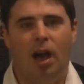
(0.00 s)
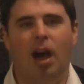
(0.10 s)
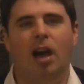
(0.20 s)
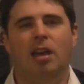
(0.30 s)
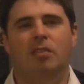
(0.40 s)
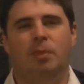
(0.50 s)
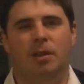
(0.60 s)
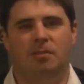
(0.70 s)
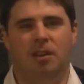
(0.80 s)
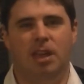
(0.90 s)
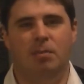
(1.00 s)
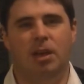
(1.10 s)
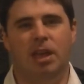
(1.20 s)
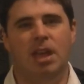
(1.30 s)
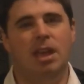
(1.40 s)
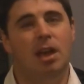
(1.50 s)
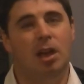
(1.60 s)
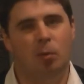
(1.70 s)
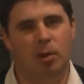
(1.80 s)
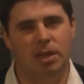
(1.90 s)
I've been Funky Monkey,
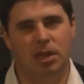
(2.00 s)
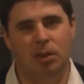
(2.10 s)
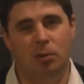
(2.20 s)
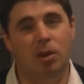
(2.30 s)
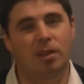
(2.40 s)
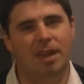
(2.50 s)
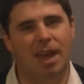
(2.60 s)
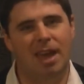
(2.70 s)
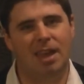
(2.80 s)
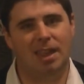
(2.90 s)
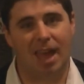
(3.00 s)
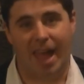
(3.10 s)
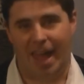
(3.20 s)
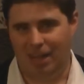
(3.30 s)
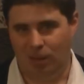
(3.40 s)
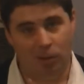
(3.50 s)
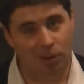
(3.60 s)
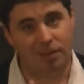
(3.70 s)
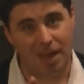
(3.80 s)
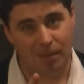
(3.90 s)
wishing you good days and
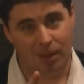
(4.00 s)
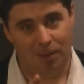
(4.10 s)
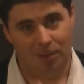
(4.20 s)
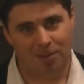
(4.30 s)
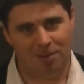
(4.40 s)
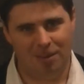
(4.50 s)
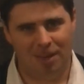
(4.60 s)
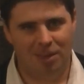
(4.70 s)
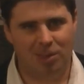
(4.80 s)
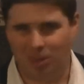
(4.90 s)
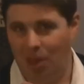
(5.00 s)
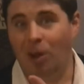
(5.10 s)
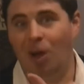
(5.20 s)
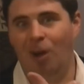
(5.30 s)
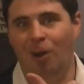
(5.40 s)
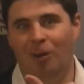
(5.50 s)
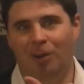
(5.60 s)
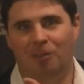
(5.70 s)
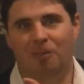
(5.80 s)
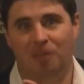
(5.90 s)
good demos. So
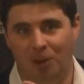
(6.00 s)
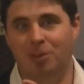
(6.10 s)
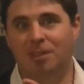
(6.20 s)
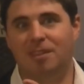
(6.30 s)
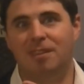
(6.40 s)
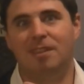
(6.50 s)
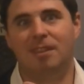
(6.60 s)
long, folks!